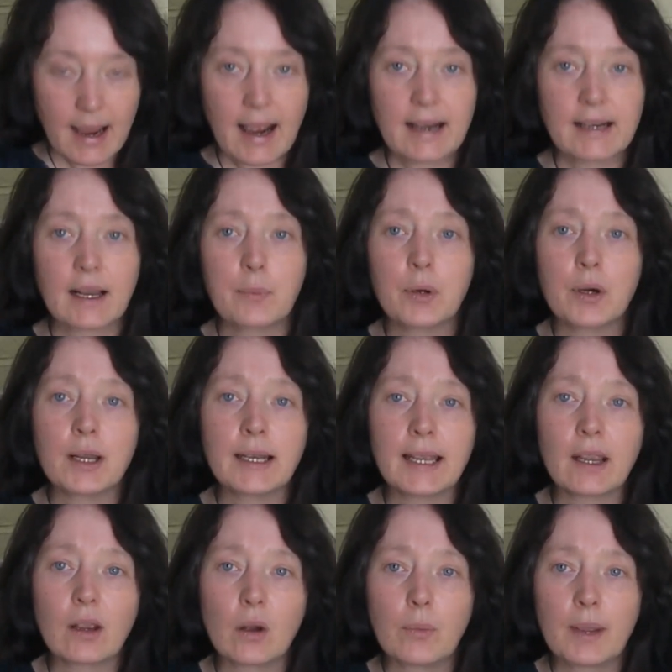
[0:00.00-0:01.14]
And I'll put a
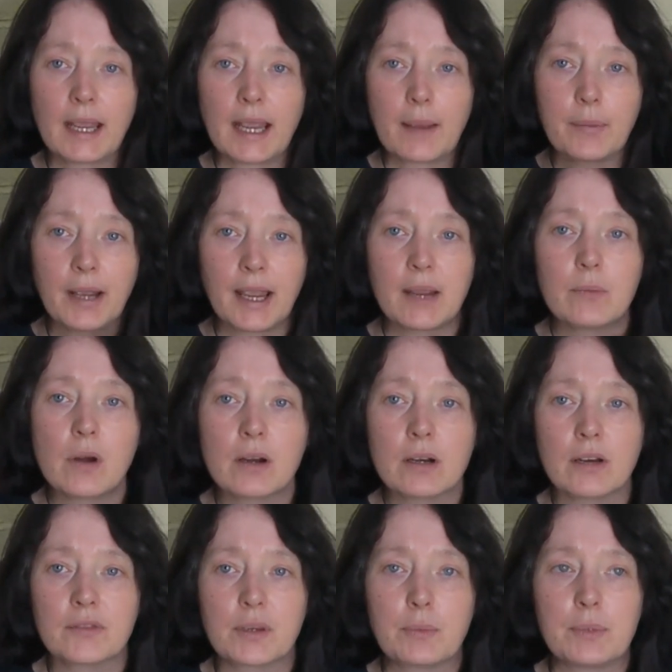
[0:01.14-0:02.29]
link up here, but in one
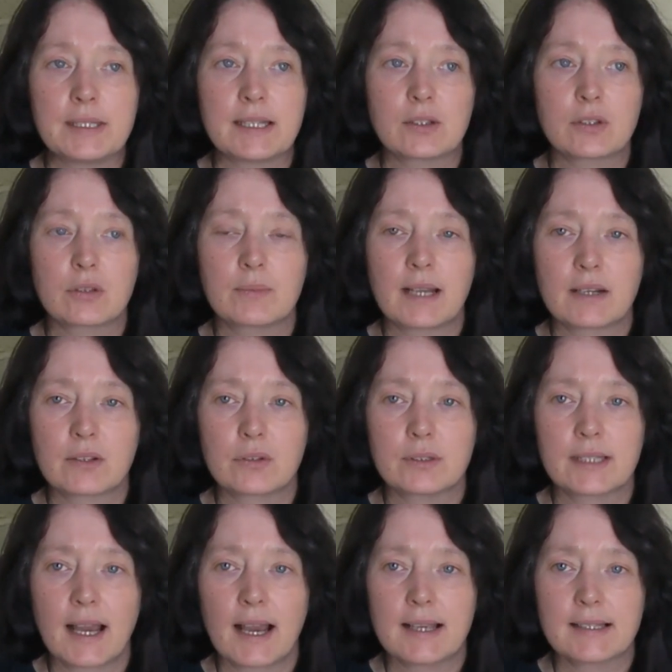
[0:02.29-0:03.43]
of them we did some natural
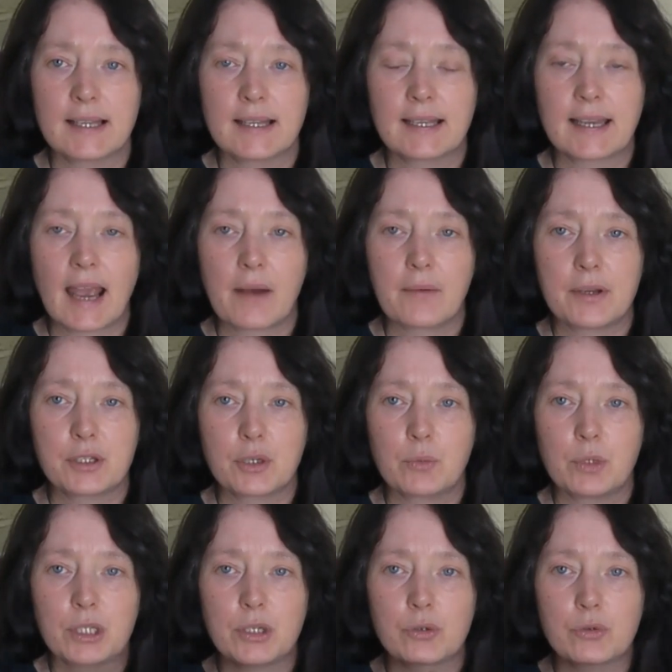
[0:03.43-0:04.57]
dyes in the garage, and
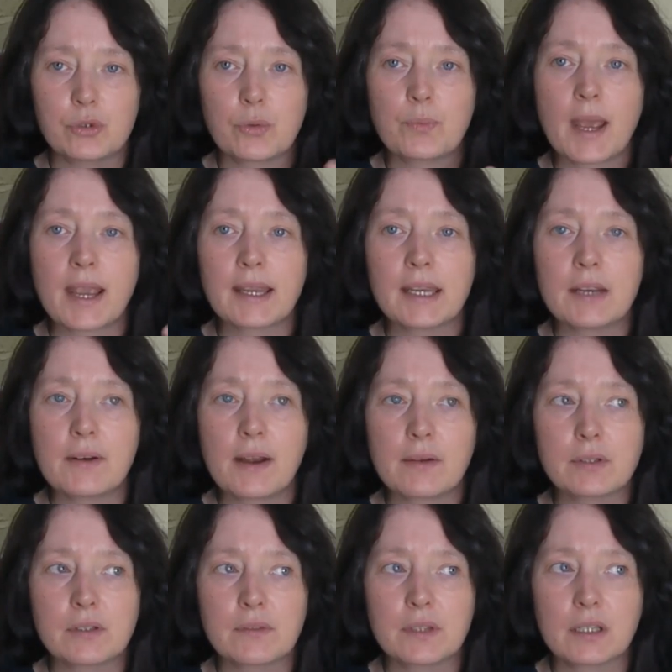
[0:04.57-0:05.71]
we used Rebecca
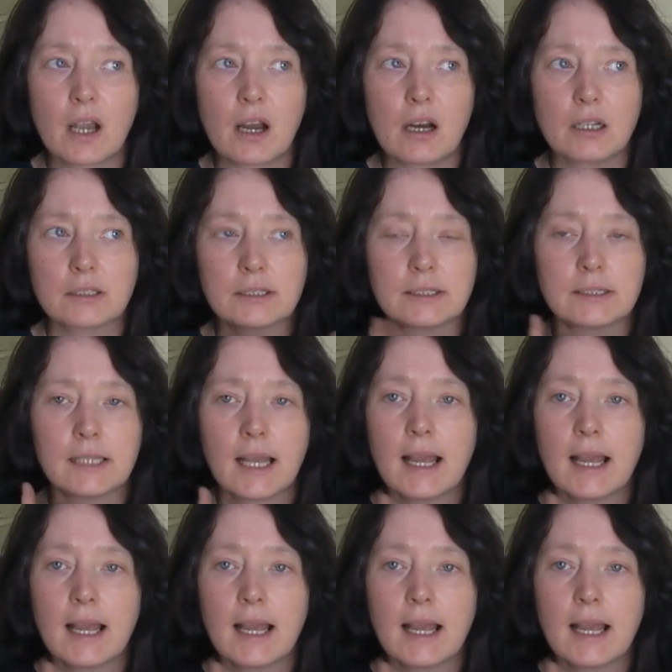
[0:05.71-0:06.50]
out of the garden